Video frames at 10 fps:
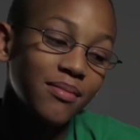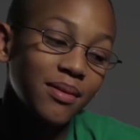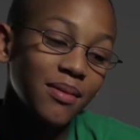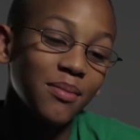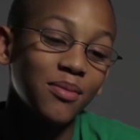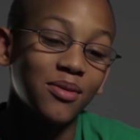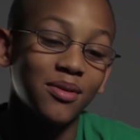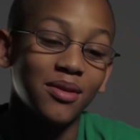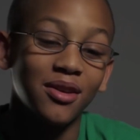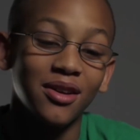My
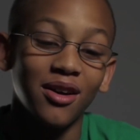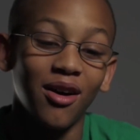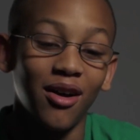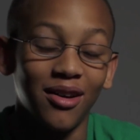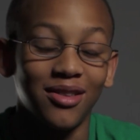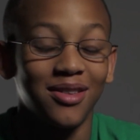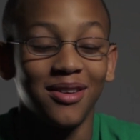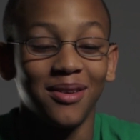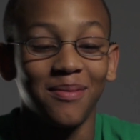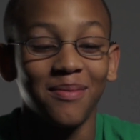mom's
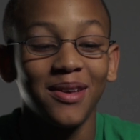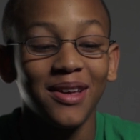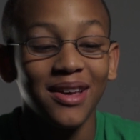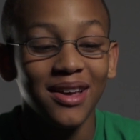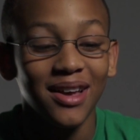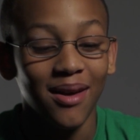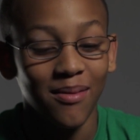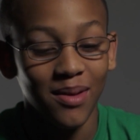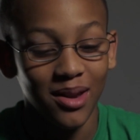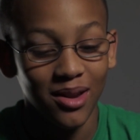awesome. I
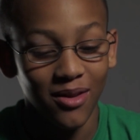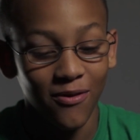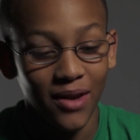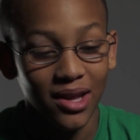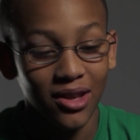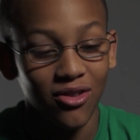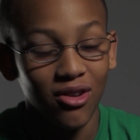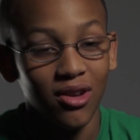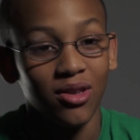mean, the fact that she can